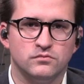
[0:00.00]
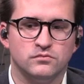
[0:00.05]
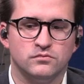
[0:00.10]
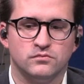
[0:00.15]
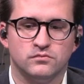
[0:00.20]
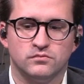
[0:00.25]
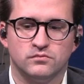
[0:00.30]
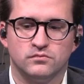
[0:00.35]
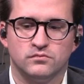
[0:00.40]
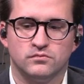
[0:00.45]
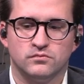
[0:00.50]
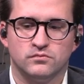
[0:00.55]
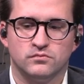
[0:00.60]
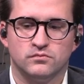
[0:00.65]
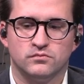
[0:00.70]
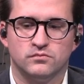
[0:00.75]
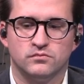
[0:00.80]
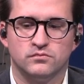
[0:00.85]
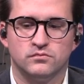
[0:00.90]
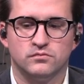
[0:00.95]

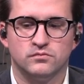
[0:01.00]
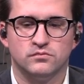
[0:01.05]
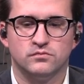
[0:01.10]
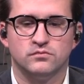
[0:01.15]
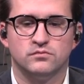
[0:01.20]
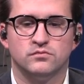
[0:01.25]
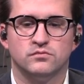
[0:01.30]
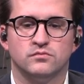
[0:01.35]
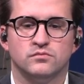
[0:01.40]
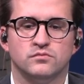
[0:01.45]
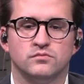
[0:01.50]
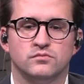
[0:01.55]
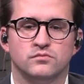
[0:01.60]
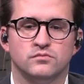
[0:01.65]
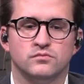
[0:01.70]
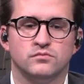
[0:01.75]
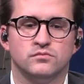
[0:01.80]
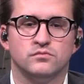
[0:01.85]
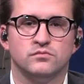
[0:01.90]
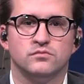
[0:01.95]

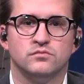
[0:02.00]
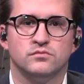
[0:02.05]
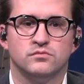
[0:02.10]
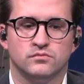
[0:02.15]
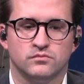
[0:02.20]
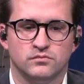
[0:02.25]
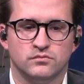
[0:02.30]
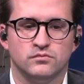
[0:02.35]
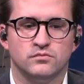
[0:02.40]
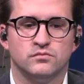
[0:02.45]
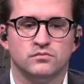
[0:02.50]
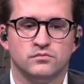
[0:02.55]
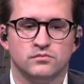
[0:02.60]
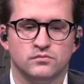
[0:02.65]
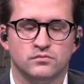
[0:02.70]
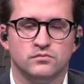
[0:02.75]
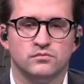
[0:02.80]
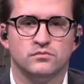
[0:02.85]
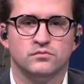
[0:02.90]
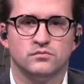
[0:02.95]

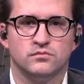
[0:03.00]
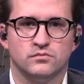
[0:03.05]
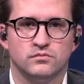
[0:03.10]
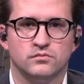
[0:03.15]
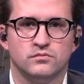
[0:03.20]
(silent)